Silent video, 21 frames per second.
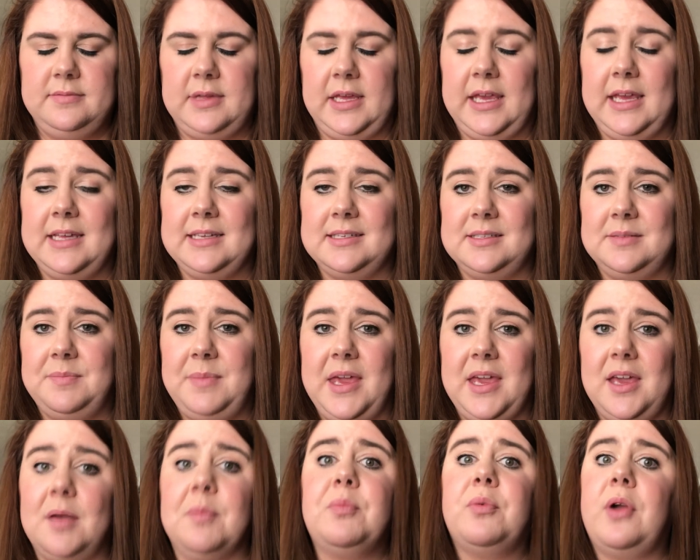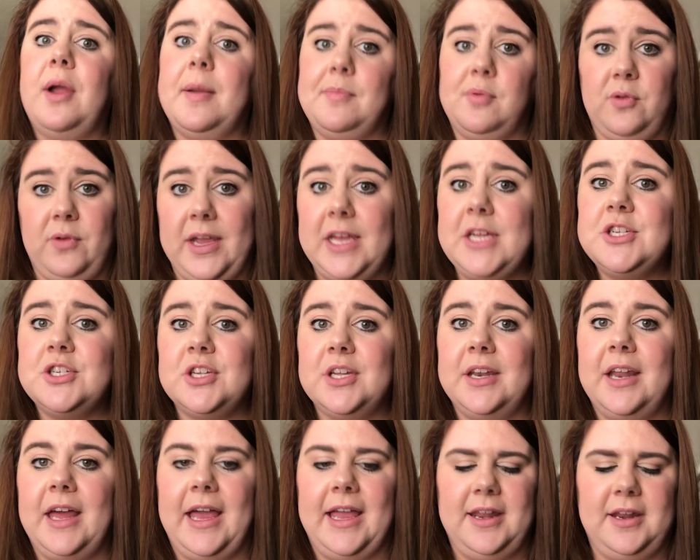I guess, makeup
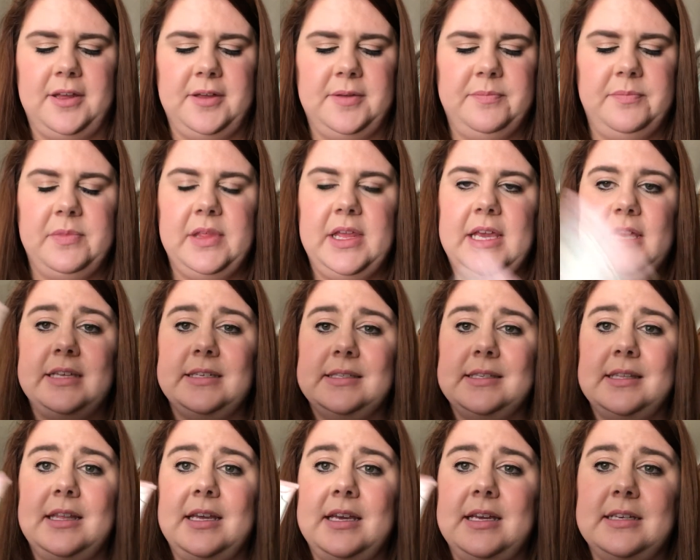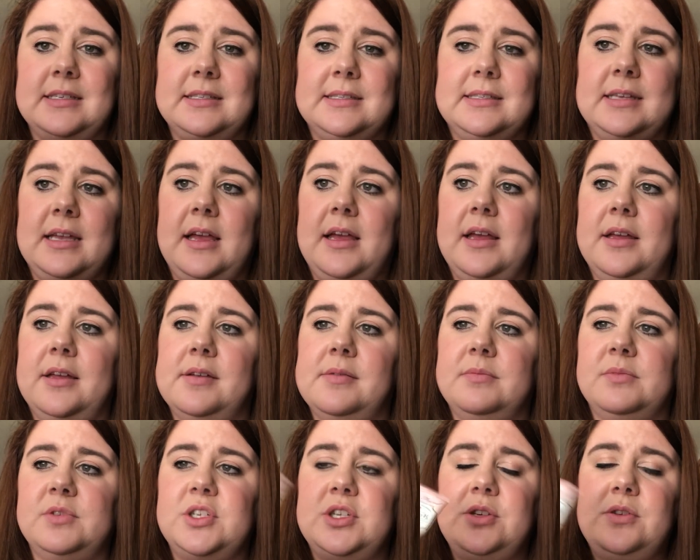preparation item is this
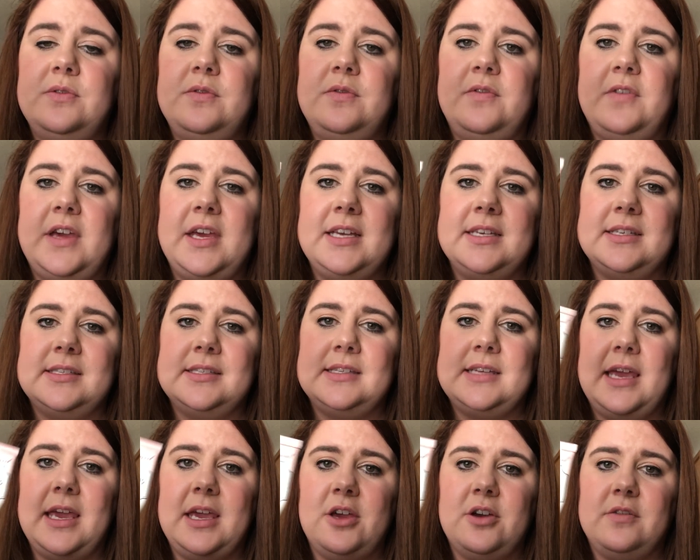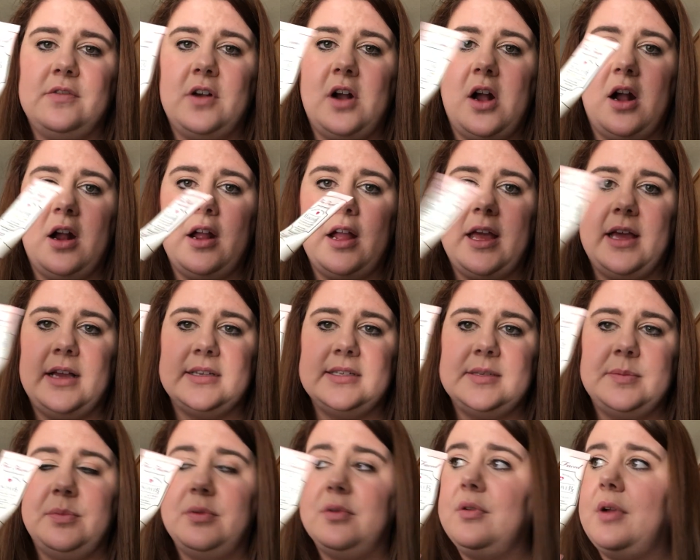Too Faced Hangover
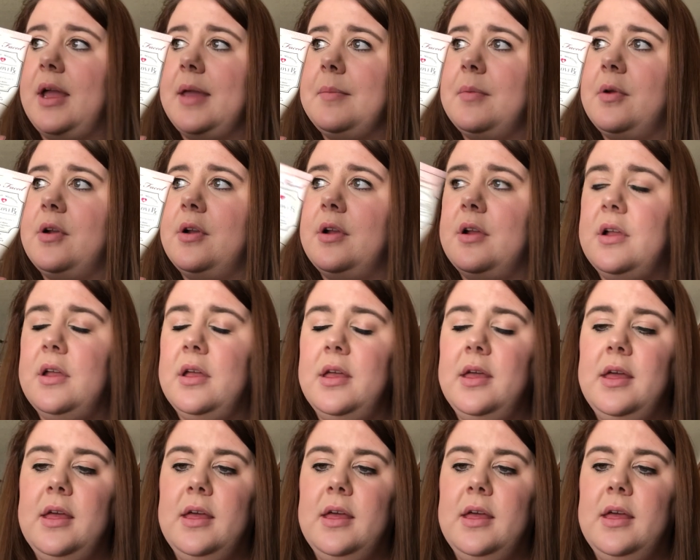RX primer.